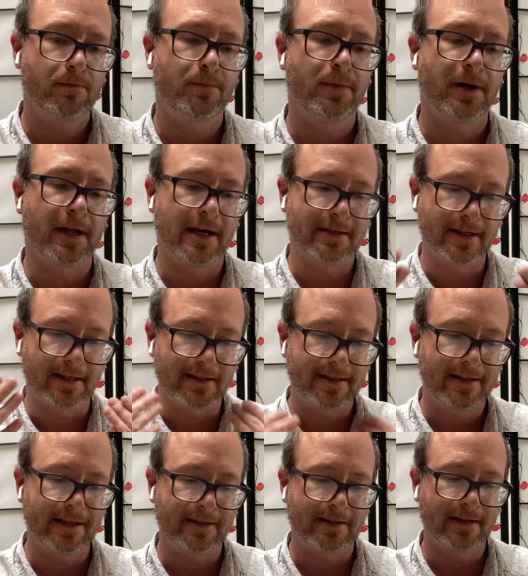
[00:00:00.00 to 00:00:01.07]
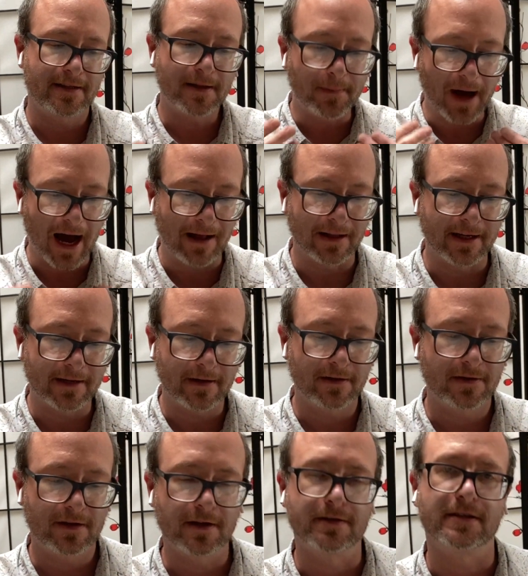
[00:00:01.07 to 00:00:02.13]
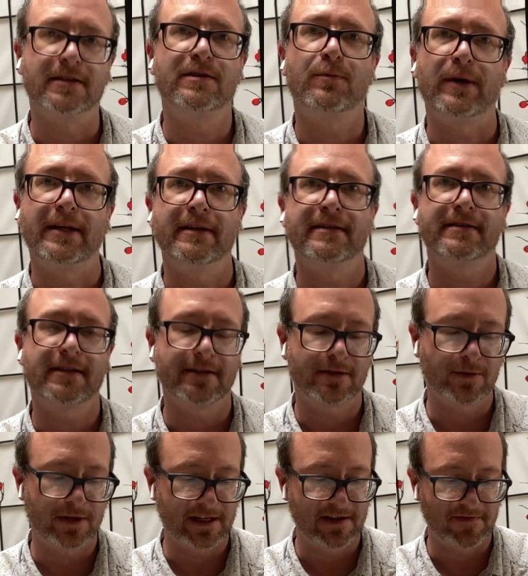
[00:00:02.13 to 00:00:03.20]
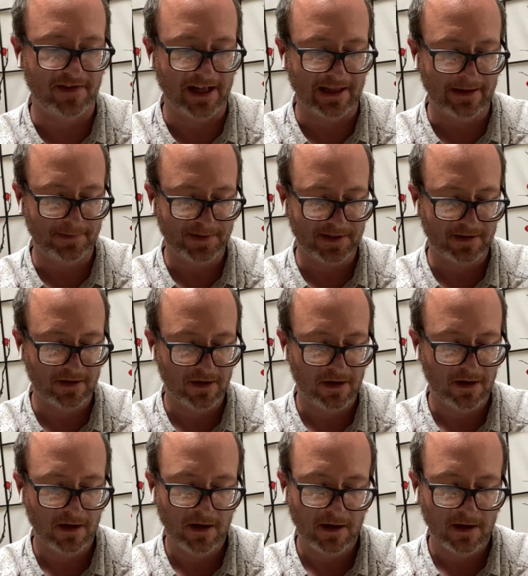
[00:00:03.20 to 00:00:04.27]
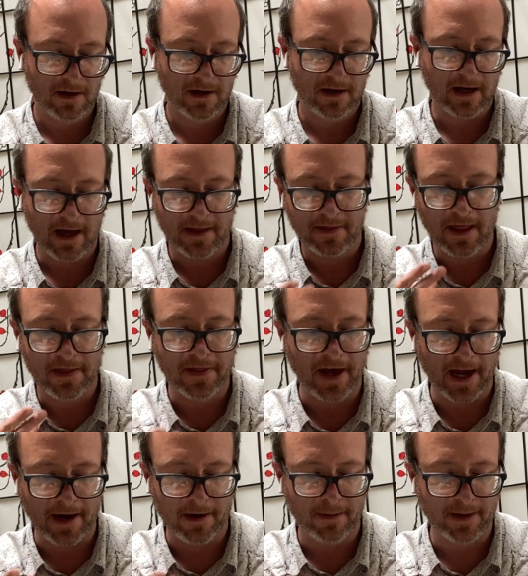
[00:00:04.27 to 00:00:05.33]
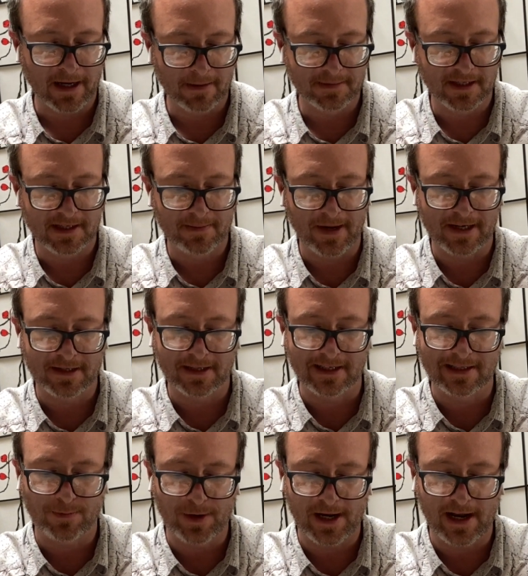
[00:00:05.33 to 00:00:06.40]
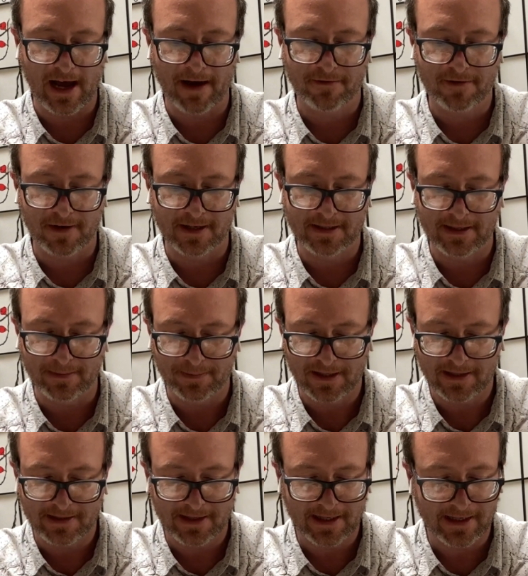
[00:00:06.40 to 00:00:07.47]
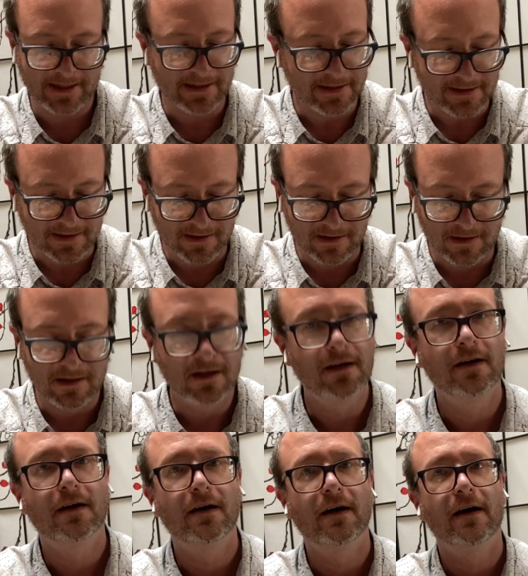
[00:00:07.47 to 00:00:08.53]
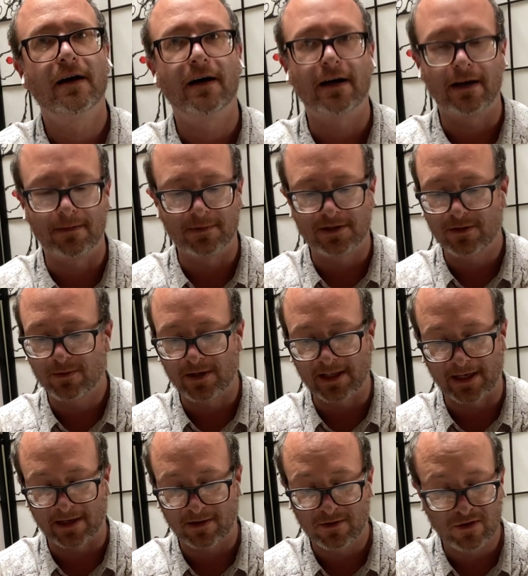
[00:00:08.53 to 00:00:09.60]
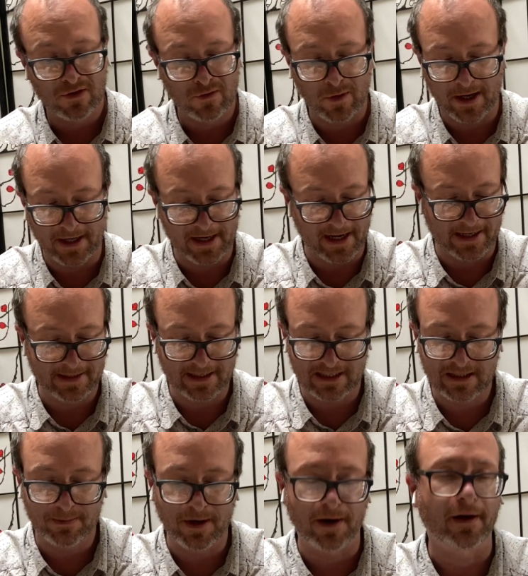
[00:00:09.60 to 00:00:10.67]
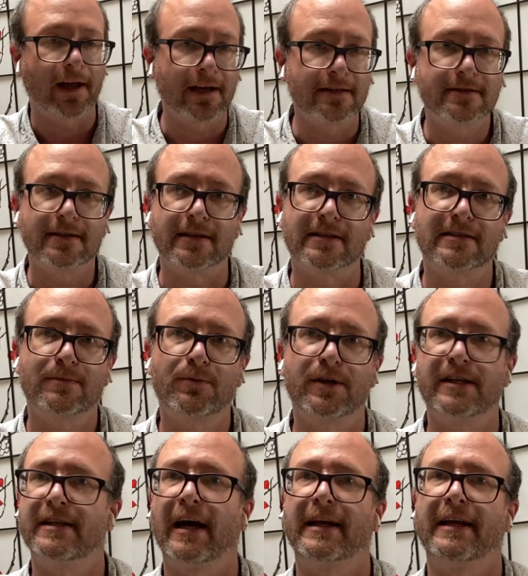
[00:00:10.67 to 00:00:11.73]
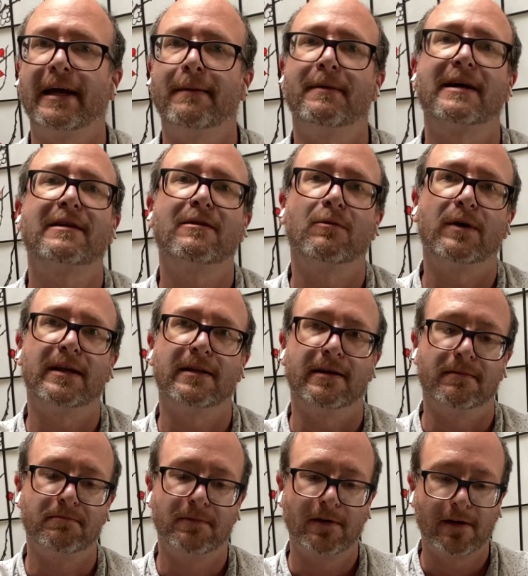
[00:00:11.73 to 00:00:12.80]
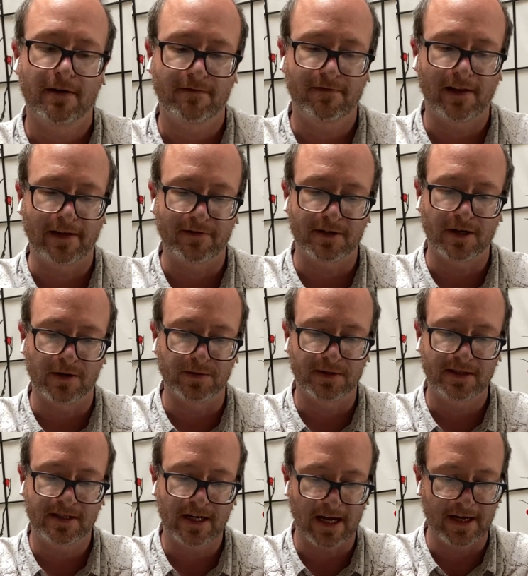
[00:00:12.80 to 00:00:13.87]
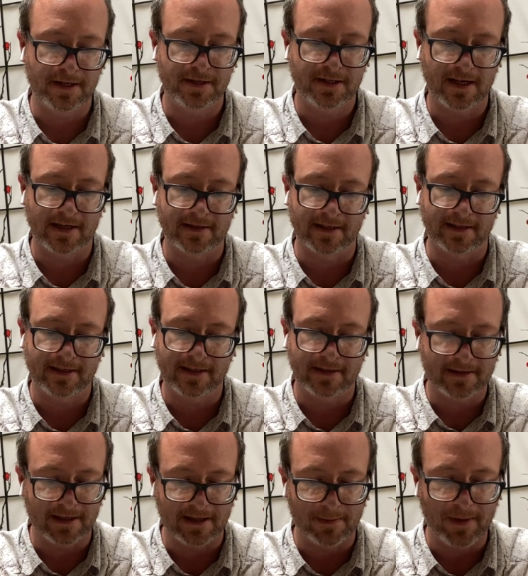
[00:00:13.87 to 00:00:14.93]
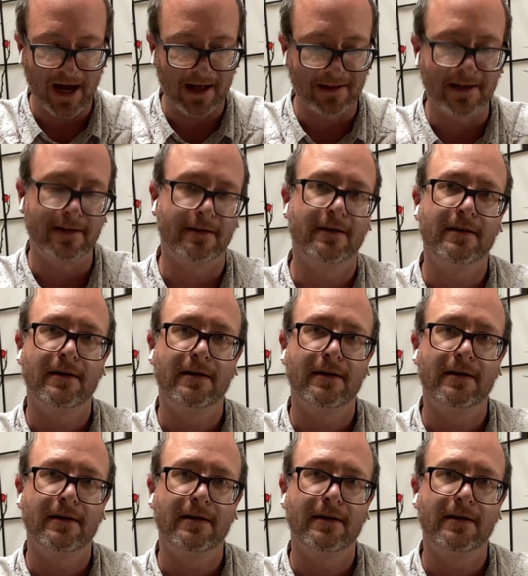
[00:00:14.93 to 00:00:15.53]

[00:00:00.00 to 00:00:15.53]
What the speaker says: but as it sits on the palate, there's a sweetness that sort of develops. The air becomes especially sweet after I sip these teas. It's really quite a nice experience, and it's pretty dynamic the way the flavor tones change as it sits on the palate